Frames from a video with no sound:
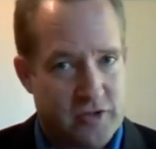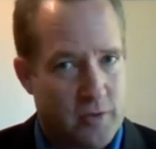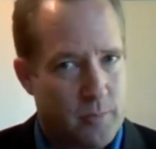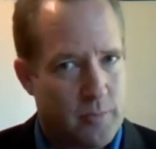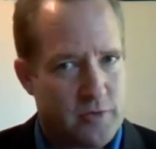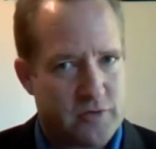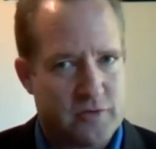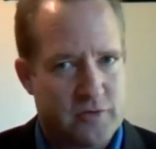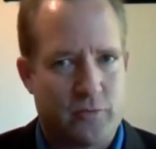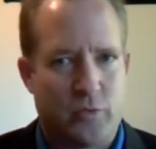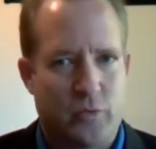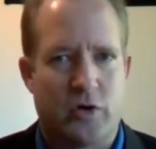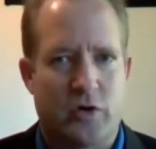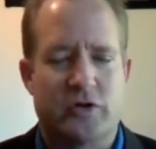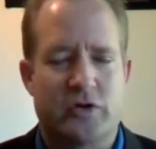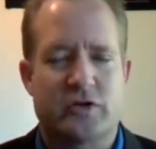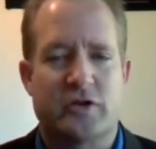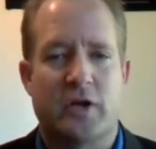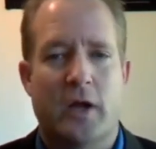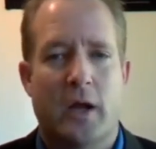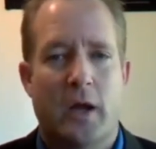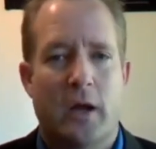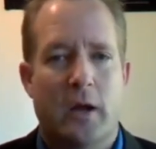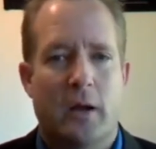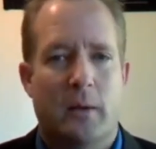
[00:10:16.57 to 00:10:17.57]
numbers of
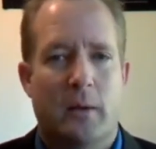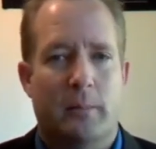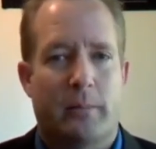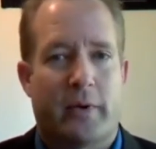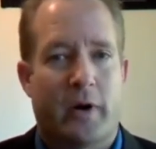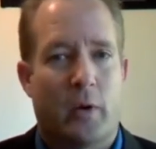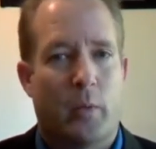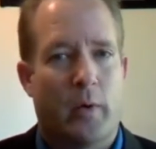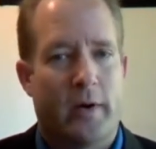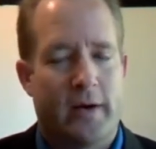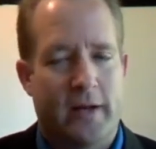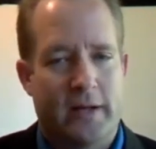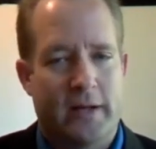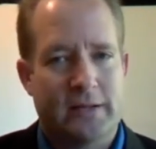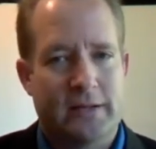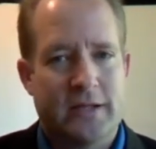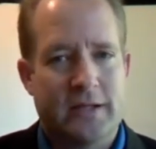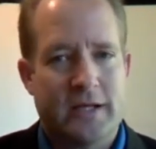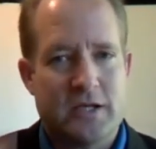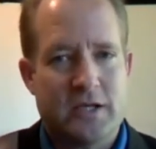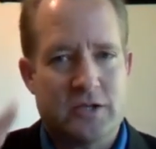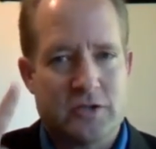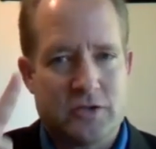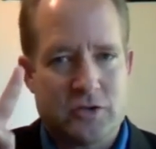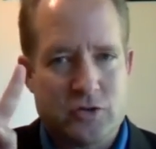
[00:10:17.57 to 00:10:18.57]
words, but I want at
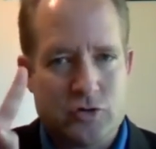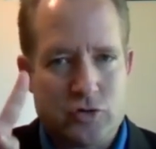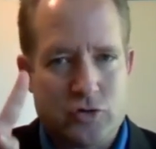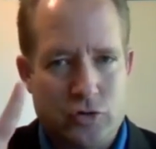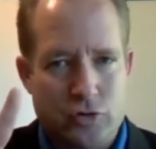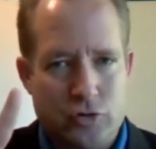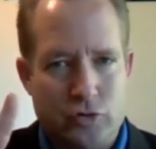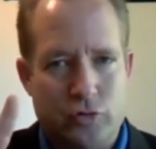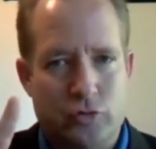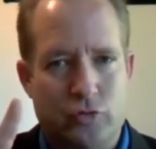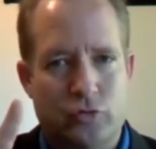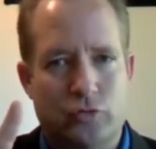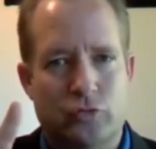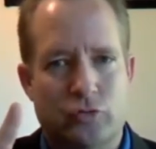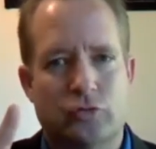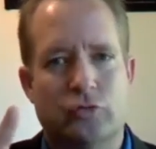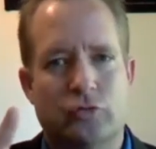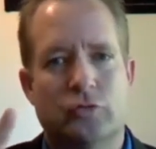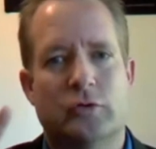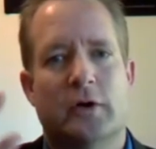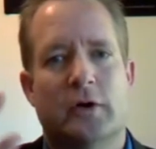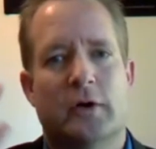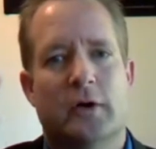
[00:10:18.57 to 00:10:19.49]
least 2,